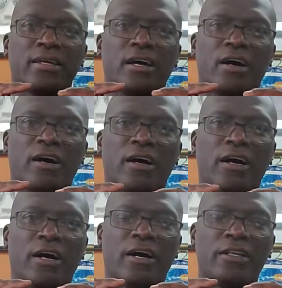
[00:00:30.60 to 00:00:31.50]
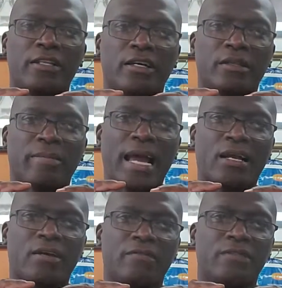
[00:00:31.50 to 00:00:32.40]
on the back
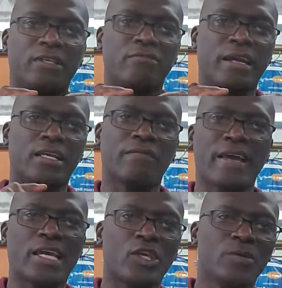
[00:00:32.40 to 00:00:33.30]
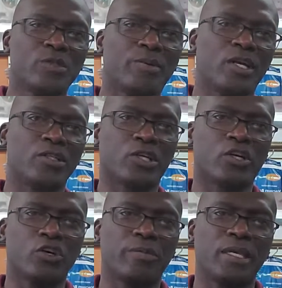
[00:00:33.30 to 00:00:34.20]
of the regular vacuums, but on the
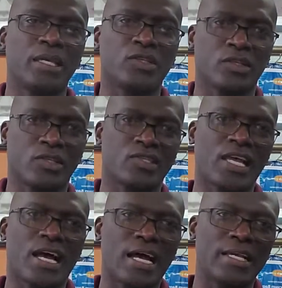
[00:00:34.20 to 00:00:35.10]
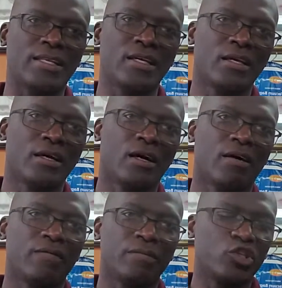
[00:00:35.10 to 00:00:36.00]
Kirby, it's on the side
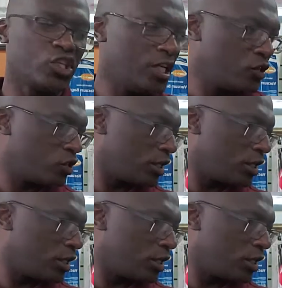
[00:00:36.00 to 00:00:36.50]
of the machine. So let